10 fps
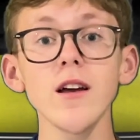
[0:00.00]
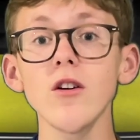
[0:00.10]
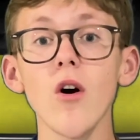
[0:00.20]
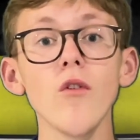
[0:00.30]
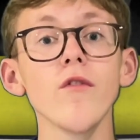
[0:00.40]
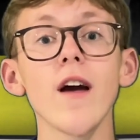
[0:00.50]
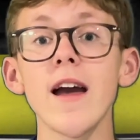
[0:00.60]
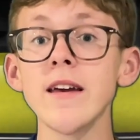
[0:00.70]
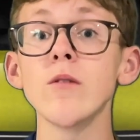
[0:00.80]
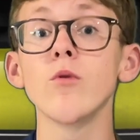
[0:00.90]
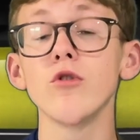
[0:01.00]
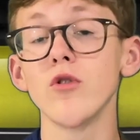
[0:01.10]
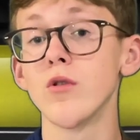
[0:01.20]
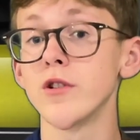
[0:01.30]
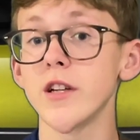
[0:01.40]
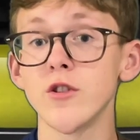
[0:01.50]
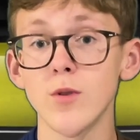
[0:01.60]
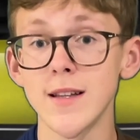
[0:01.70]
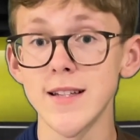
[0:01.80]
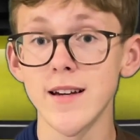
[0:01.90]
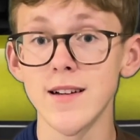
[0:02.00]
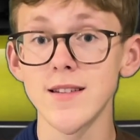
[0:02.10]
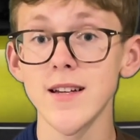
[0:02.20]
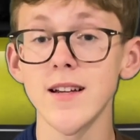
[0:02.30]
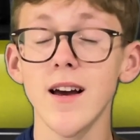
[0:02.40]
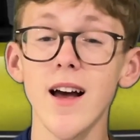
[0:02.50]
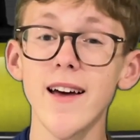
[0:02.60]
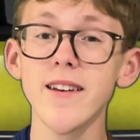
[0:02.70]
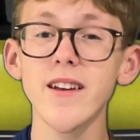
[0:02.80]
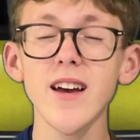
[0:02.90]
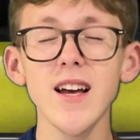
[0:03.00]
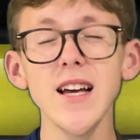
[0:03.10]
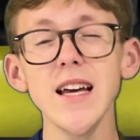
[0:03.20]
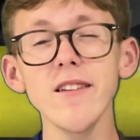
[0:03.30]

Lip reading: Golf 8 was launched in 2019 and it's